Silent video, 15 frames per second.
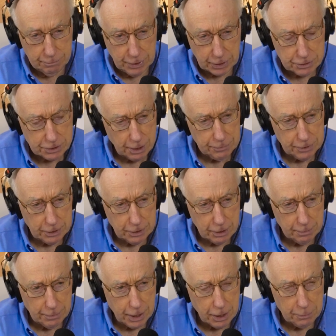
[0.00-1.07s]
pick something
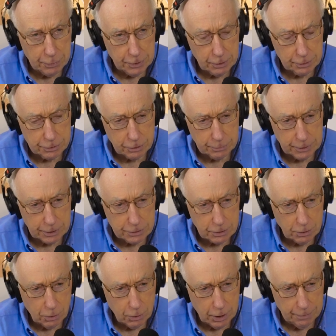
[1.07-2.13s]
that might appeal to me.
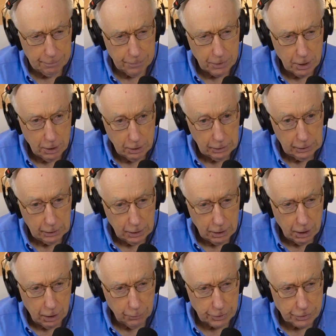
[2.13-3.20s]
So uh,
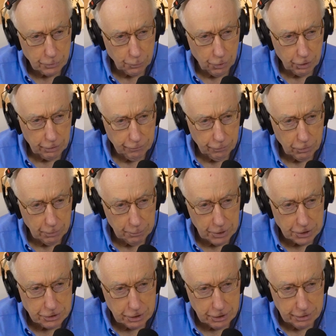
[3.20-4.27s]
I went to work for a
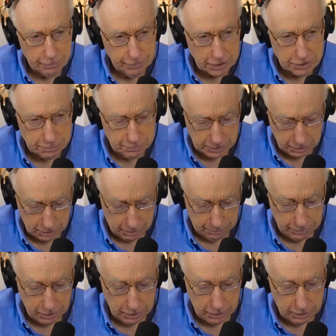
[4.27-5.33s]
Mission Investment
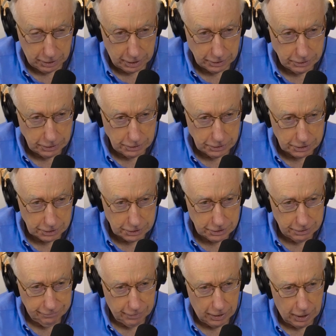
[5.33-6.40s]
Company in
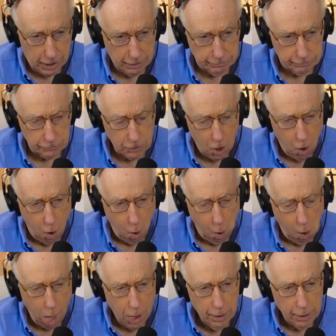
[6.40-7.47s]
1965,
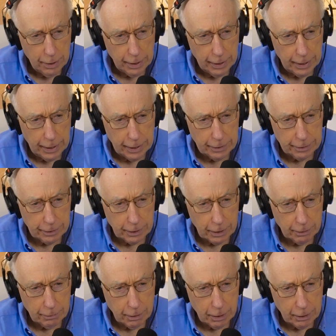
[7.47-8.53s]
and
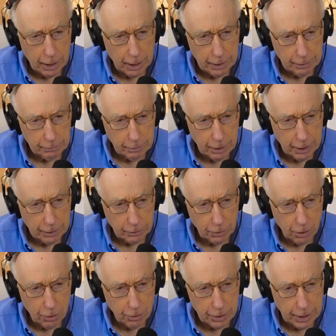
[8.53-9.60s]
uh, I, I
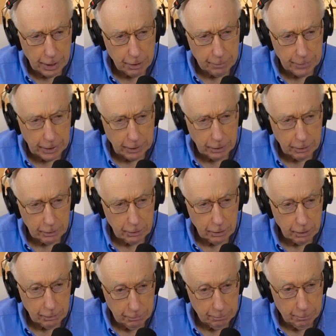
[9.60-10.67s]
learned how to make
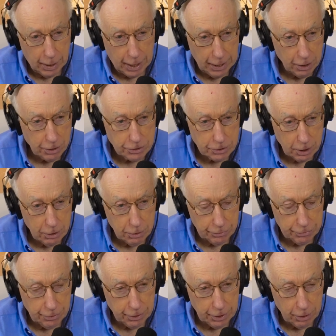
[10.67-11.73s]
uh, buyers loan,
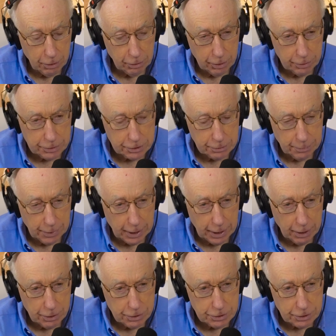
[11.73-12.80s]
30-year loans to
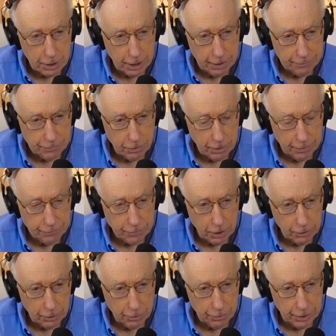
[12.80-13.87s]
buyers. And after after I
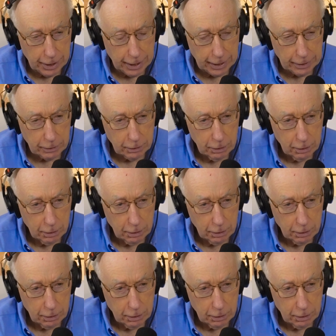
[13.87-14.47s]
learned that,